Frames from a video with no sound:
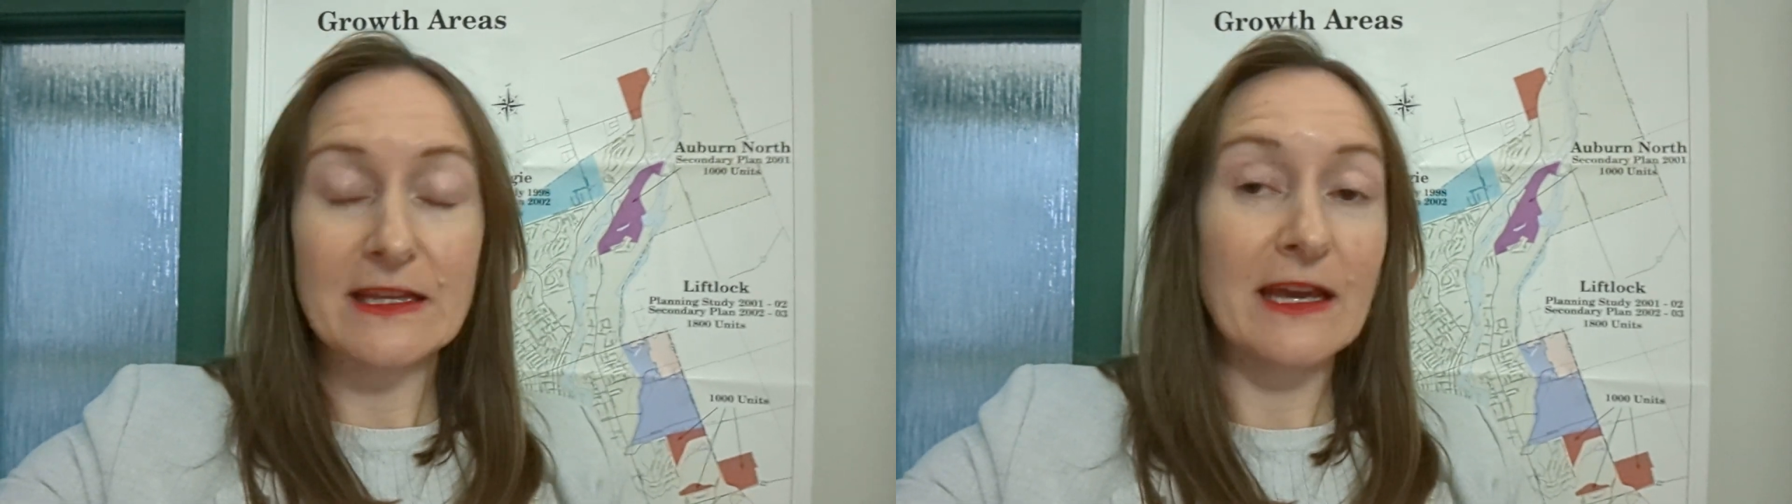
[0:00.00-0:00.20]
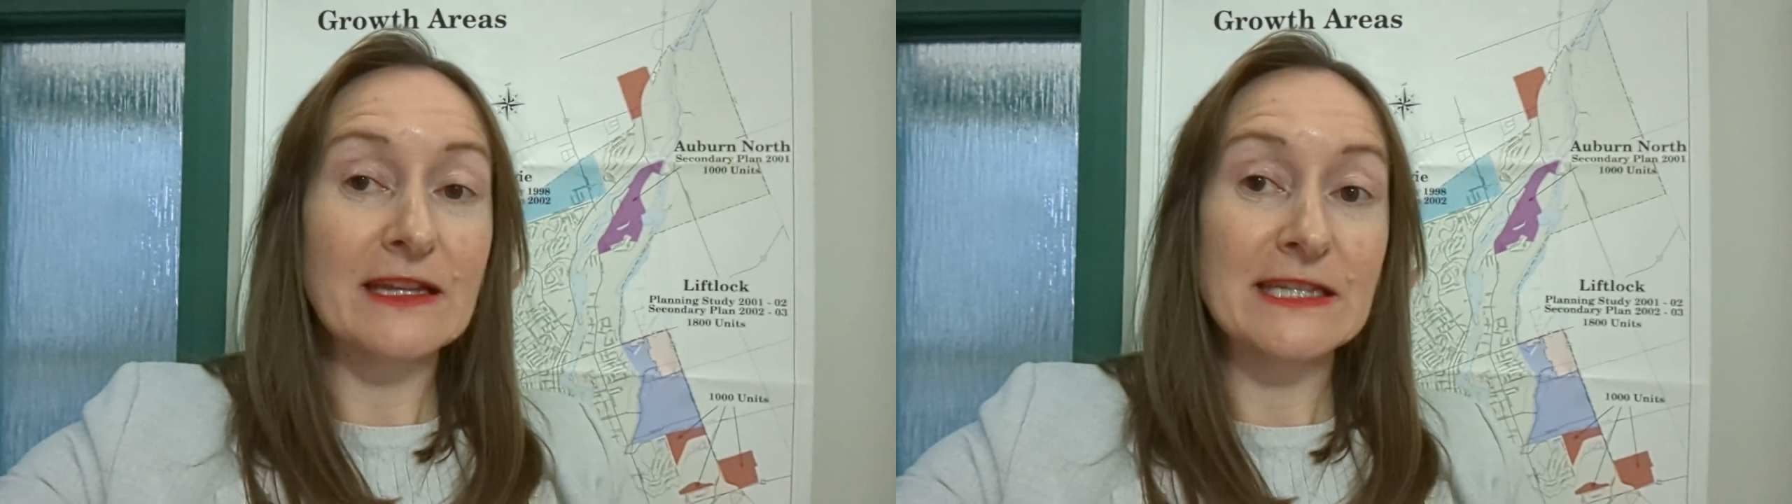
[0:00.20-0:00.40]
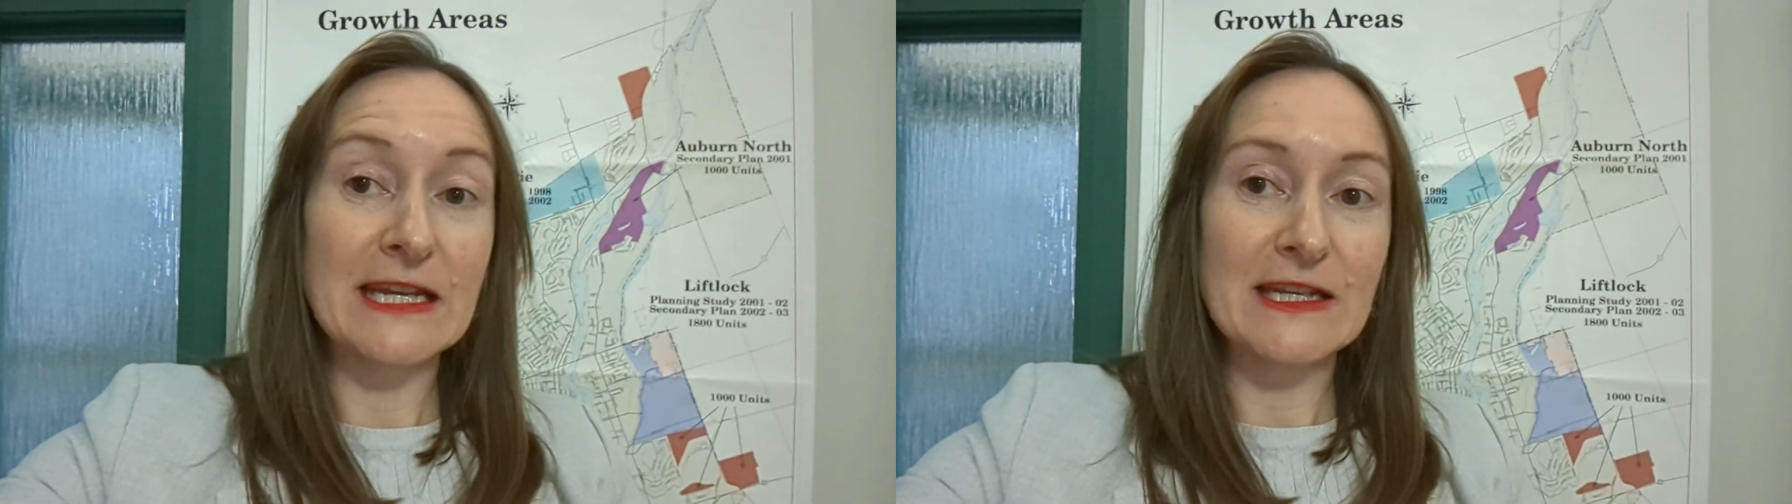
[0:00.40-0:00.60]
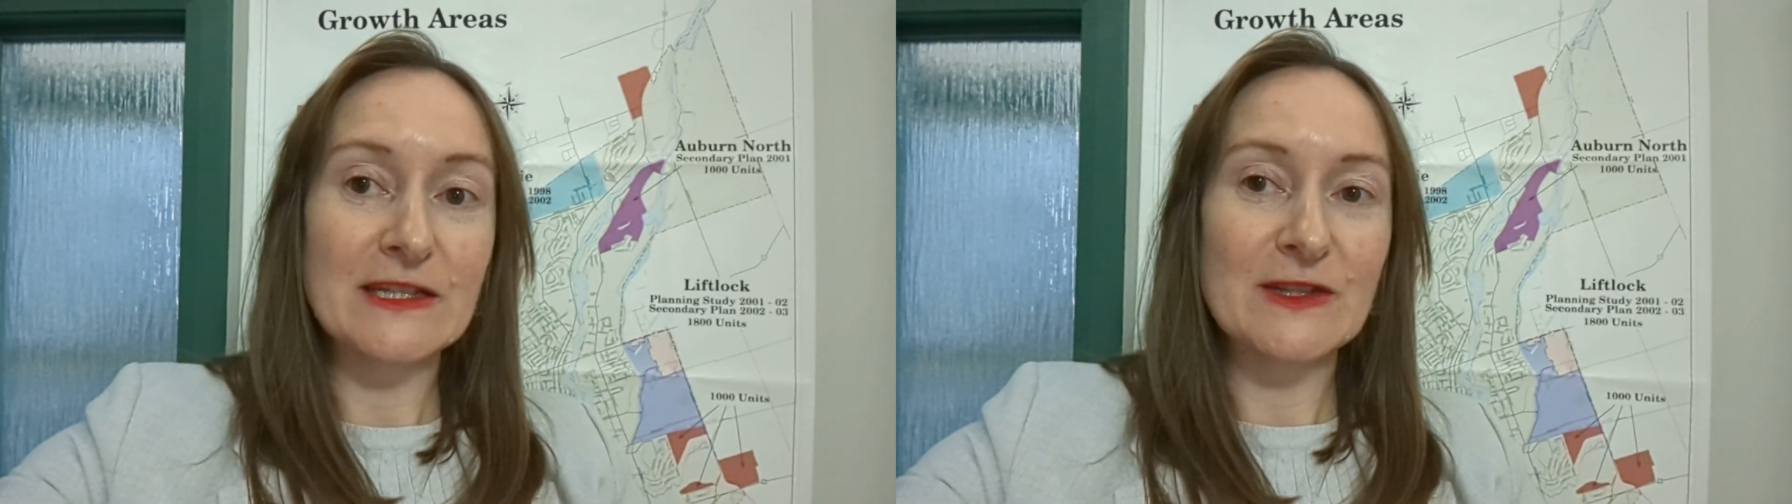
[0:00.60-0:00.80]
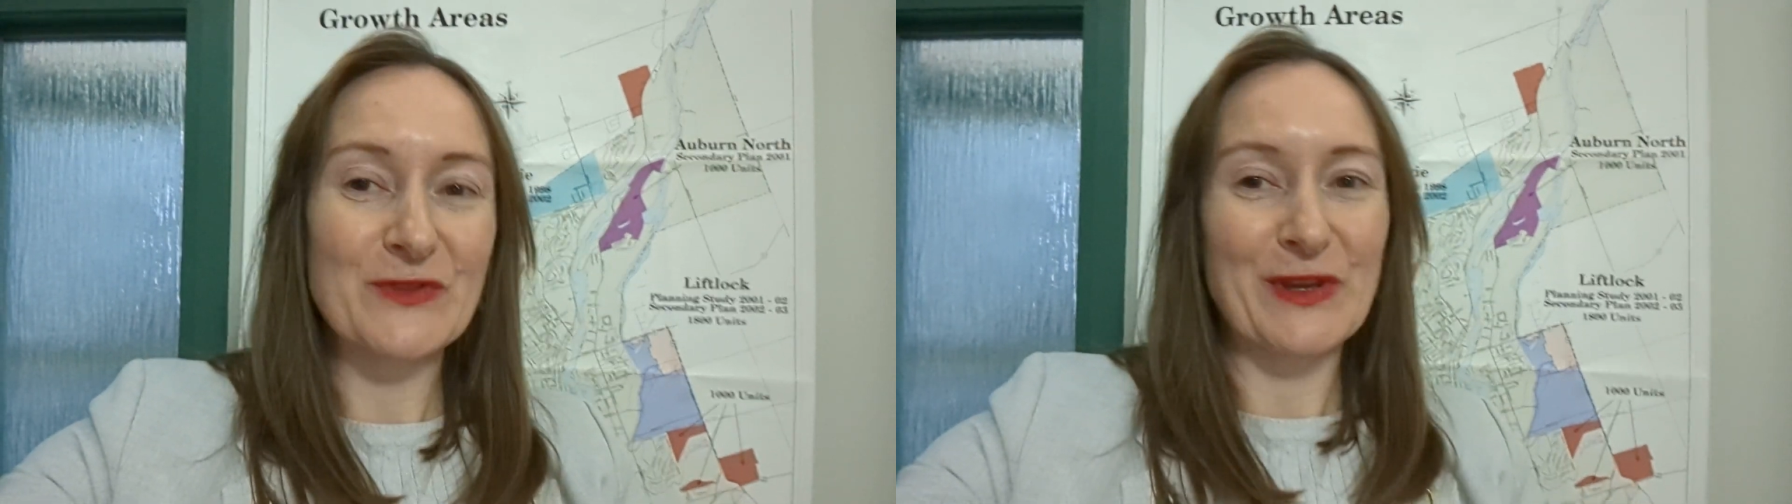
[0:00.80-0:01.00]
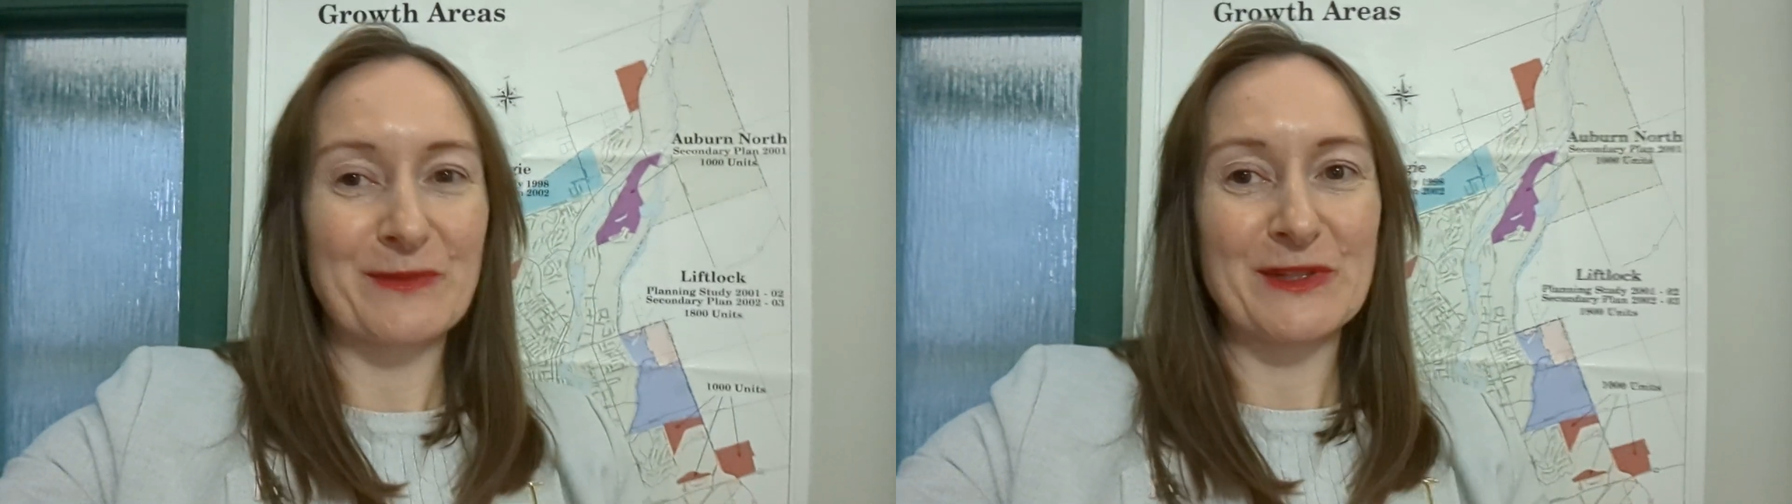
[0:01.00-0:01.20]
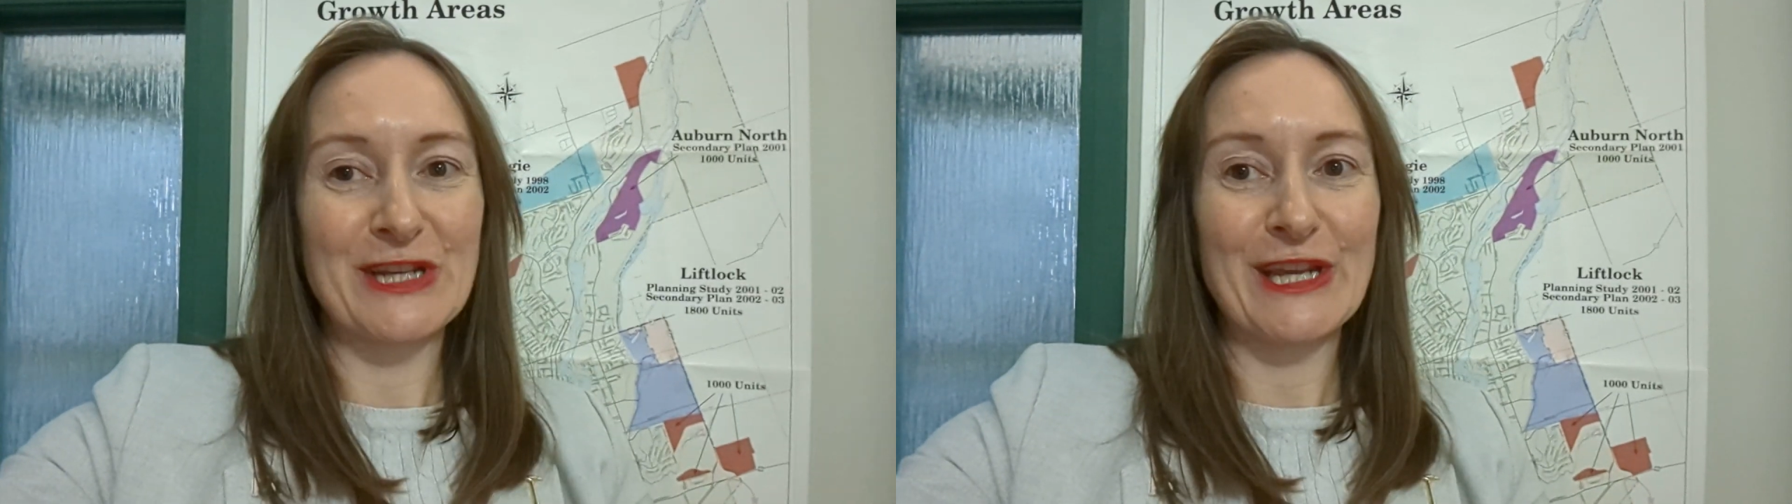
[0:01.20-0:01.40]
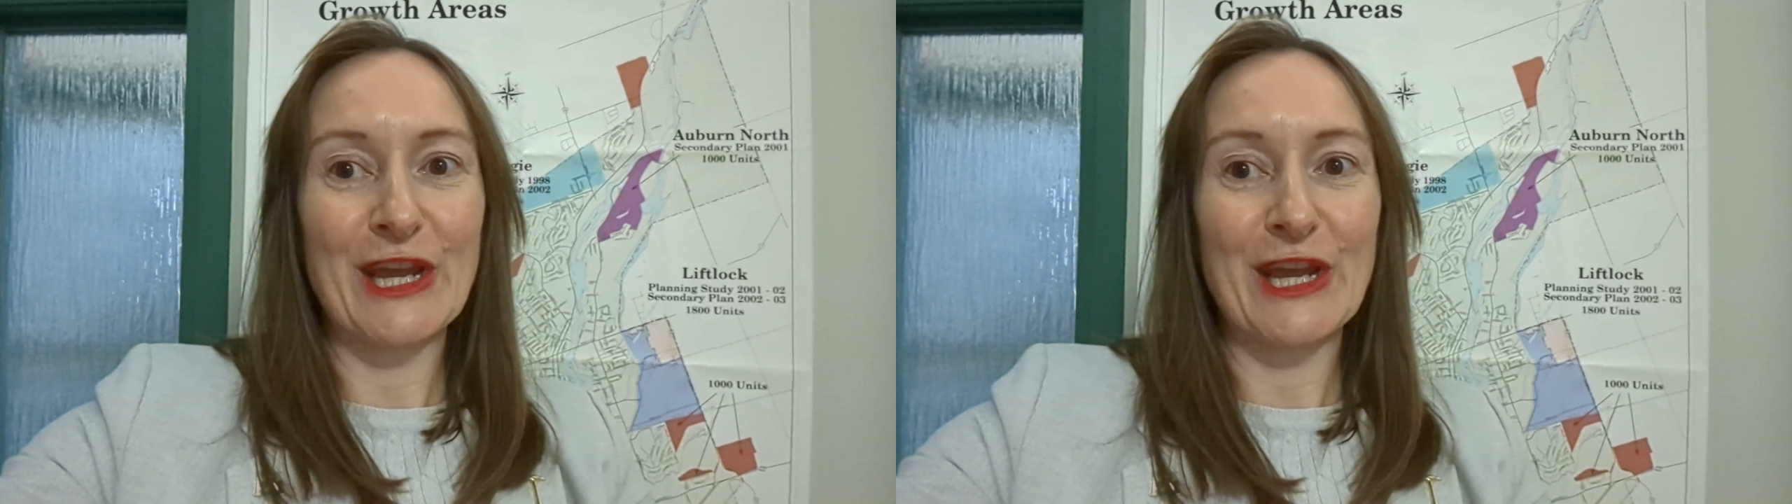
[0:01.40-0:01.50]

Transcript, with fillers: Uh, today's family day,